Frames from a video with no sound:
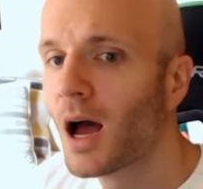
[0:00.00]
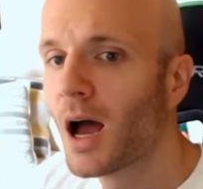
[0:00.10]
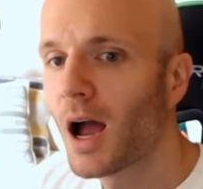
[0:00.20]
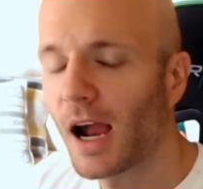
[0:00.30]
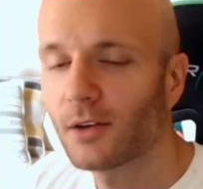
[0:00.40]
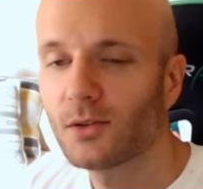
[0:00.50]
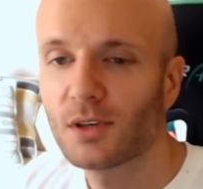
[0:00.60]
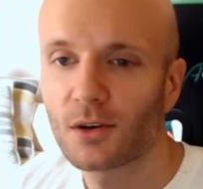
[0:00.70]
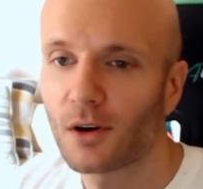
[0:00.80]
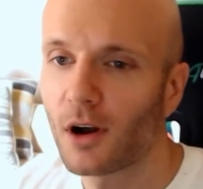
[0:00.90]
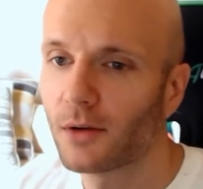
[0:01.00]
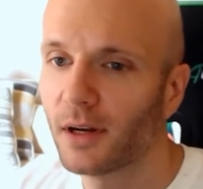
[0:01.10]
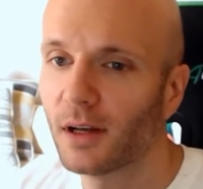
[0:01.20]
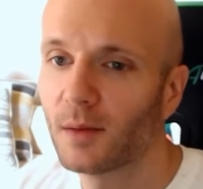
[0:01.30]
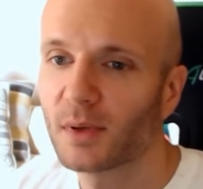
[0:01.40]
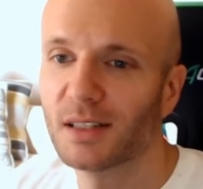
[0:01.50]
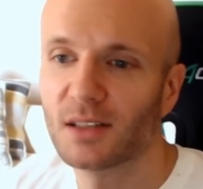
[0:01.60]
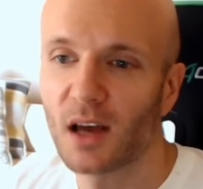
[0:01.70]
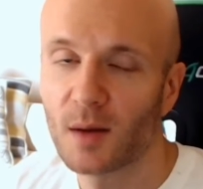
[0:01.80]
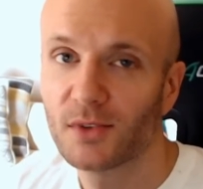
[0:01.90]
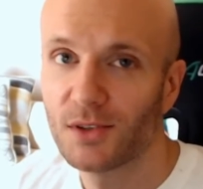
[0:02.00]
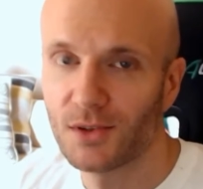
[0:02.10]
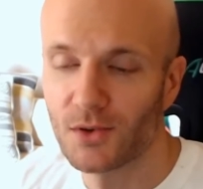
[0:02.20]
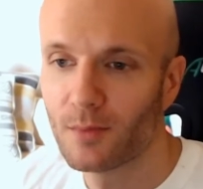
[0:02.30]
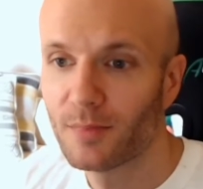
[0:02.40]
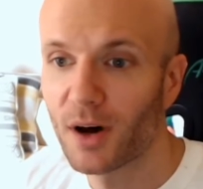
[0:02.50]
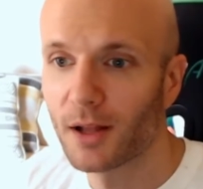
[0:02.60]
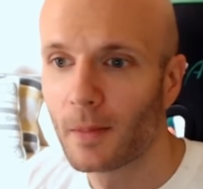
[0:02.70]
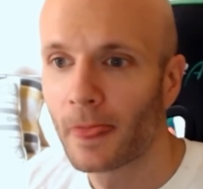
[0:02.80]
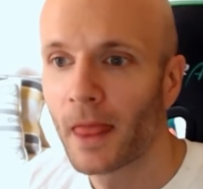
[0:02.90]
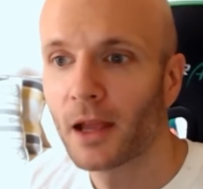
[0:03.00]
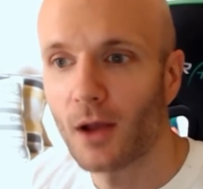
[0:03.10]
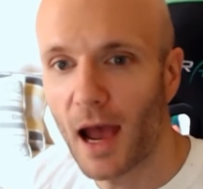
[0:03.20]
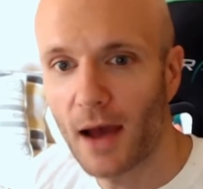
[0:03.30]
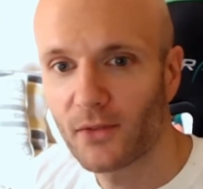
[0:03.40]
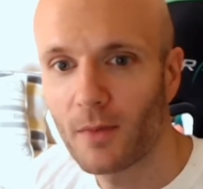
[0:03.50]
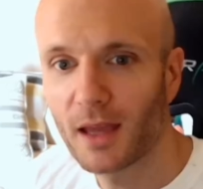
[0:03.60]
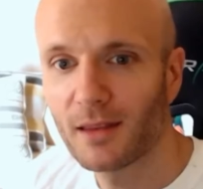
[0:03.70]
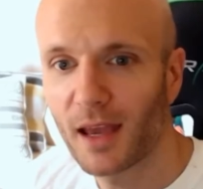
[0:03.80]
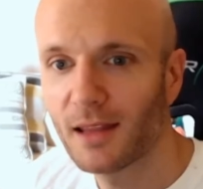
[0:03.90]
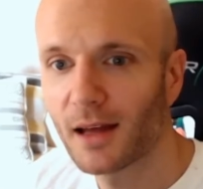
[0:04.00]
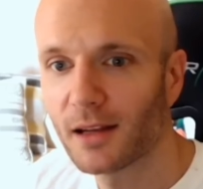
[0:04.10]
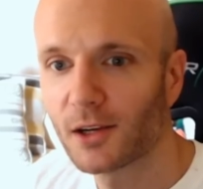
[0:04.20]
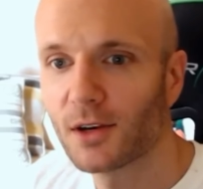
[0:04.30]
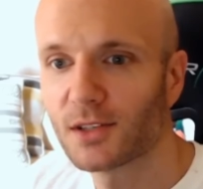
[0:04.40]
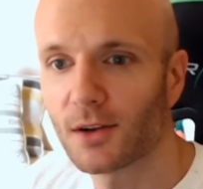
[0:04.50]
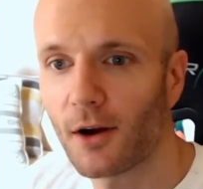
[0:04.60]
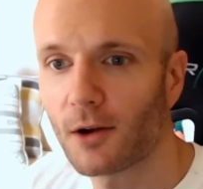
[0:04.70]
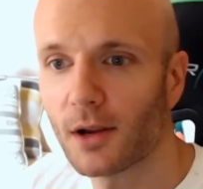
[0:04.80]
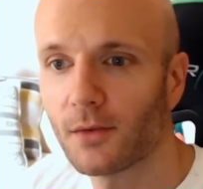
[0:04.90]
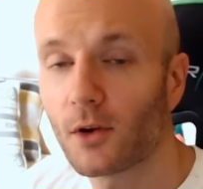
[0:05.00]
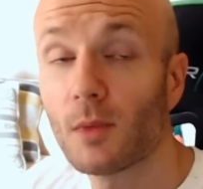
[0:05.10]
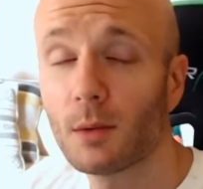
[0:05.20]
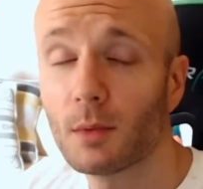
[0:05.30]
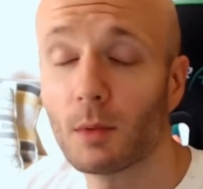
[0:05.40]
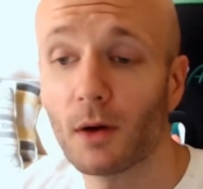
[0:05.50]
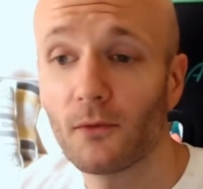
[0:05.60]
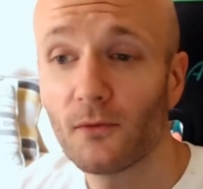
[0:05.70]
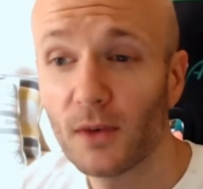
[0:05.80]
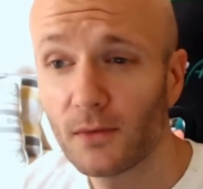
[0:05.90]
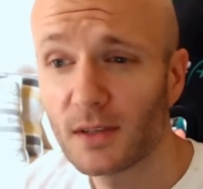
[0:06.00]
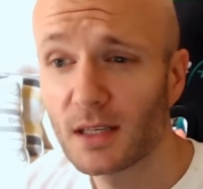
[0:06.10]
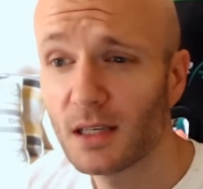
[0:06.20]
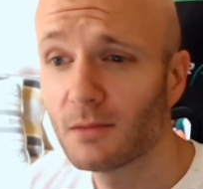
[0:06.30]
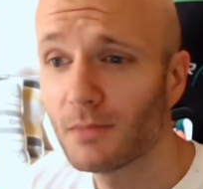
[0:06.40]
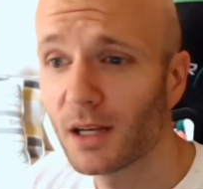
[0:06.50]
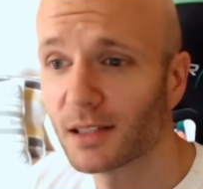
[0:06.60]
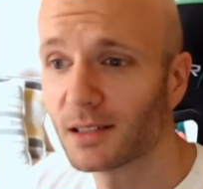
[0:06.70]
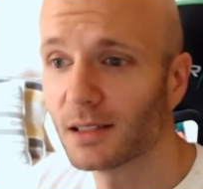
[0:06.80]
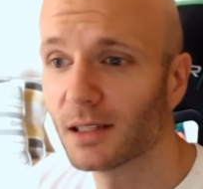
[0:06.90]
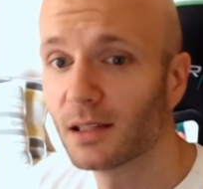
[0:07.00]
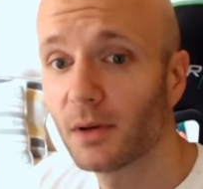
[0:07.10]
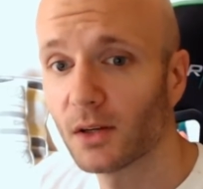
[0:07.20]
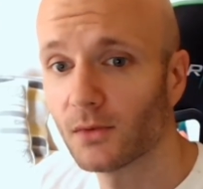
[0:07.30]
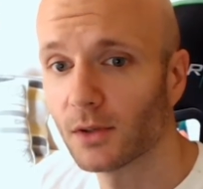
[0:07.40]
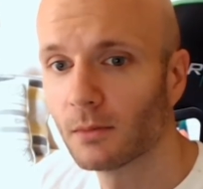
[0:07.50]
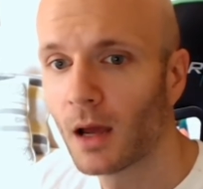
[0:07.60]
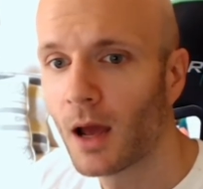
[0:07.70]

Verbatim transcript: How you get your heart rate up is up to you, but you have to maintain that increase in heart rate for a minimum of 15 minutes to get the benefit.